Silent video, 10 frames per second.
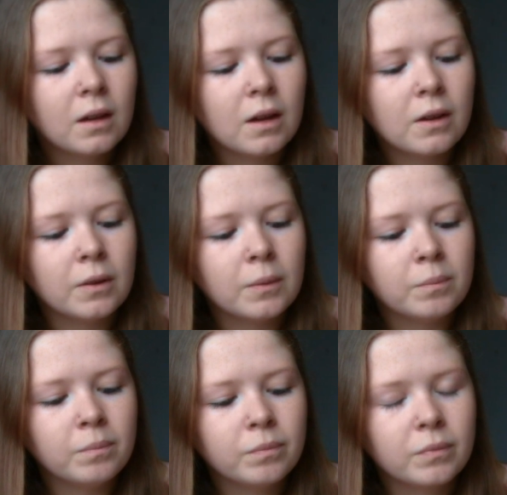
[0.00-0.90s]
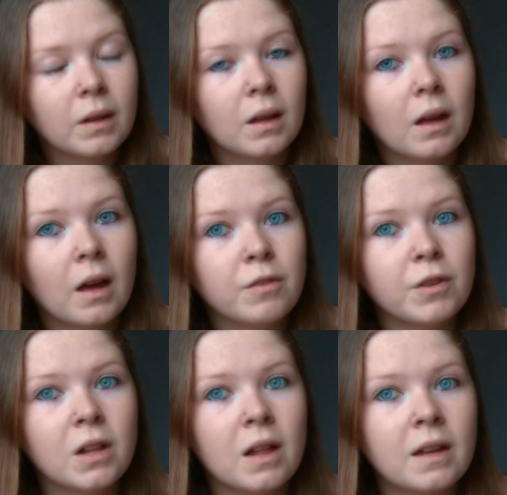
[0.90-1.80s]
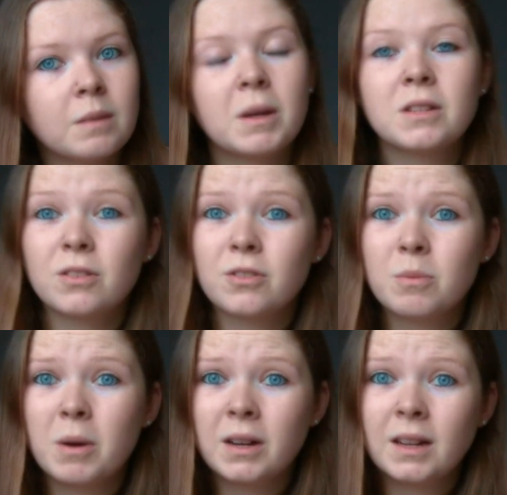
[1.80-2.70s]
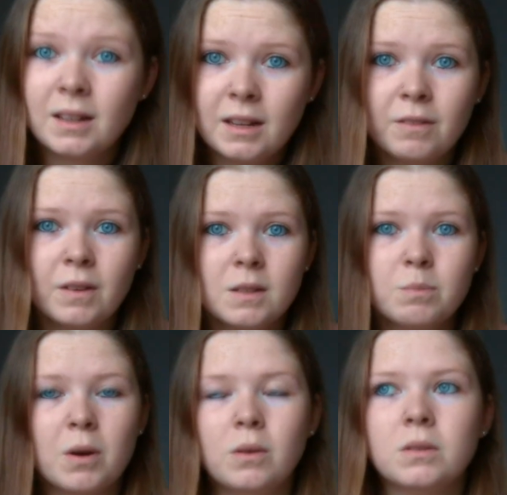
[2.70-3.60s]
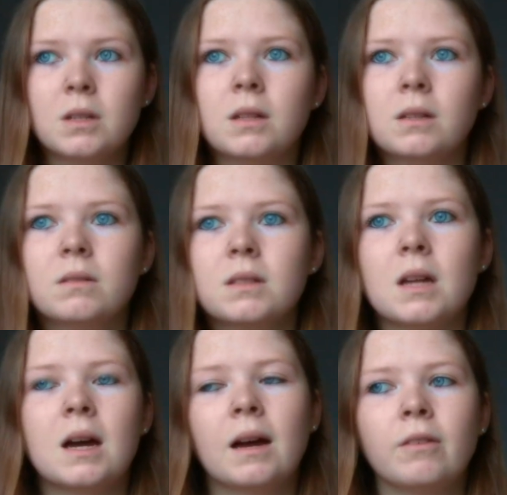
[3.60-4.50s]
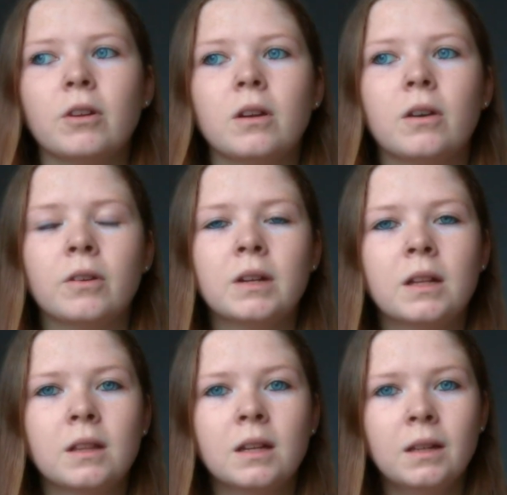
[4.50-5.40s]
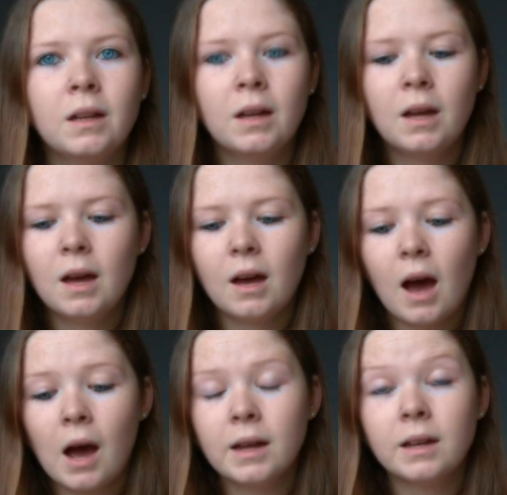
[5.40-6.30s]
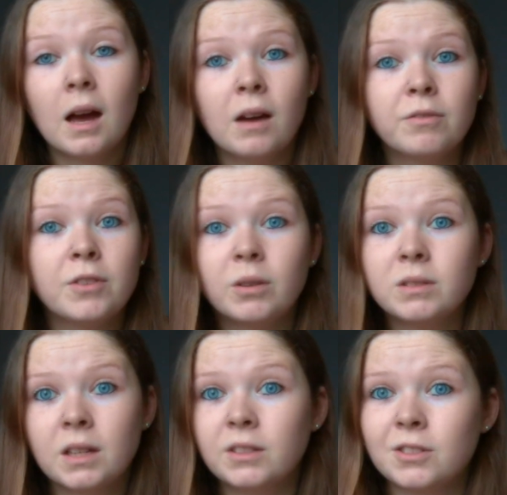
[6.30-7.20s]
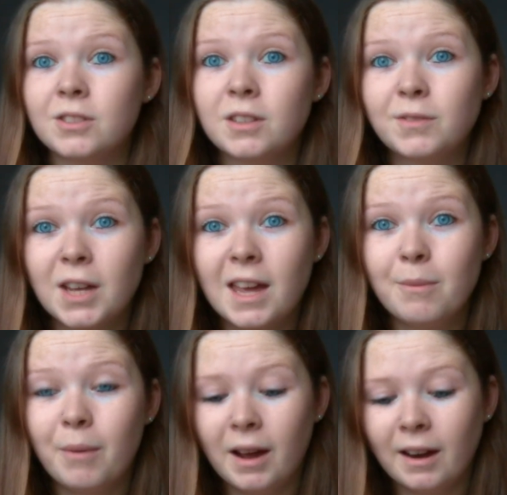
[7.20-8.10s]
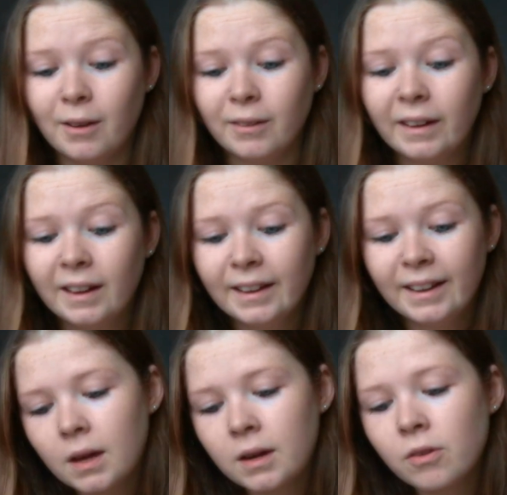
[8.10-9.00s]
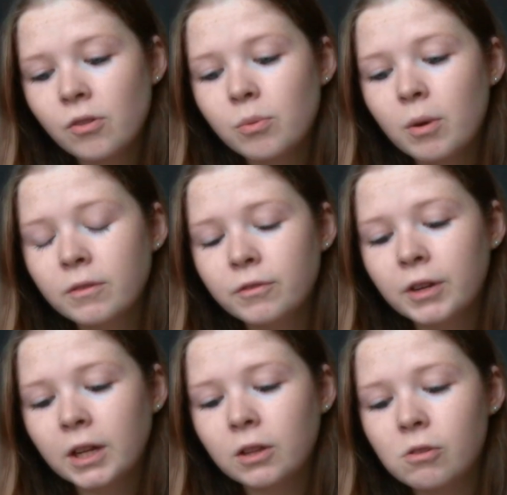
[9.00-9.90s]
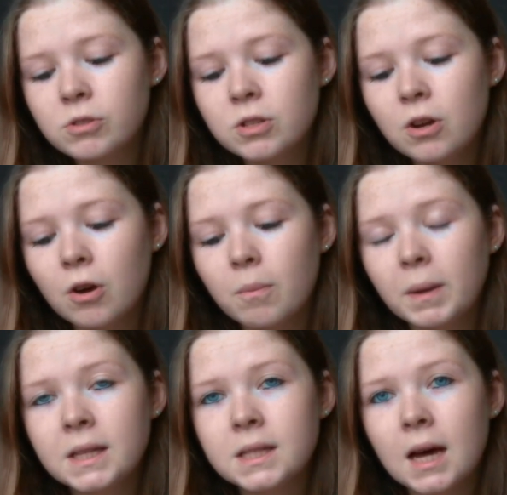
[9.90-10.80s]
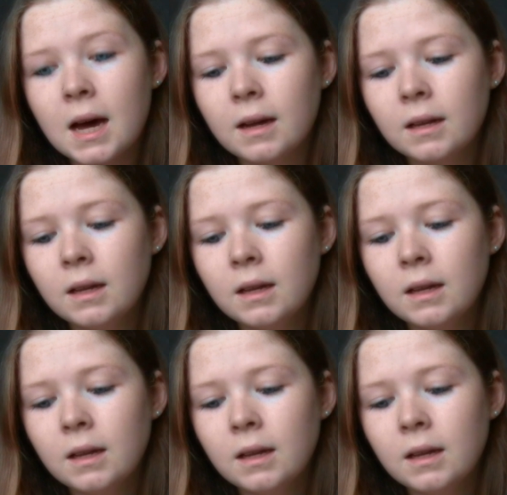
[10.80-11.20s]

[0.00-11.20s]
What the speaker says: I feel like that depends on your body, if it's prone to scar or anything. I have no intentions of taking mine out. And another one for it closing up is that